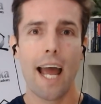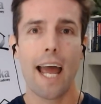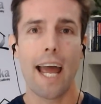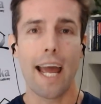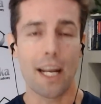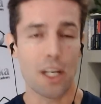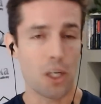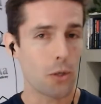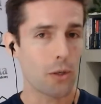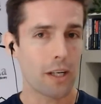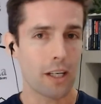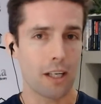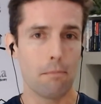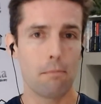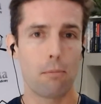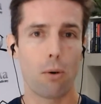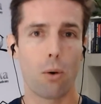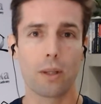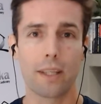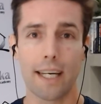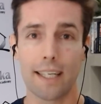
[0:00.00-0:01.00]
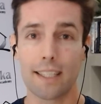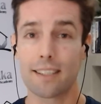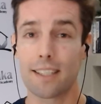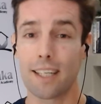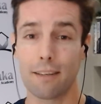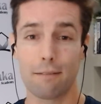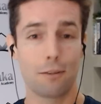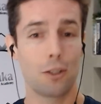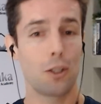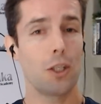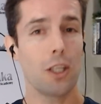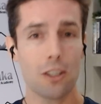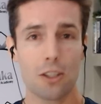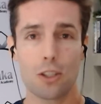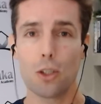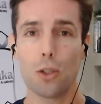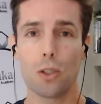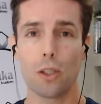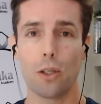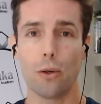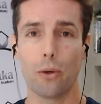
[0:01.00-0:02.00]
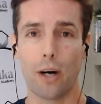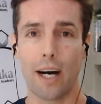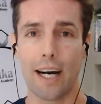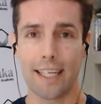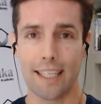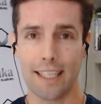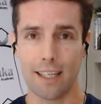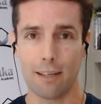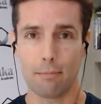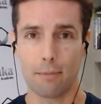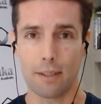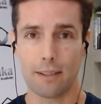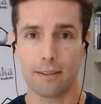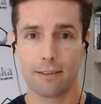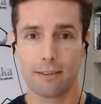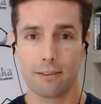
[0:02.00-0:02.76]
and you can import that stuff just using your ID number.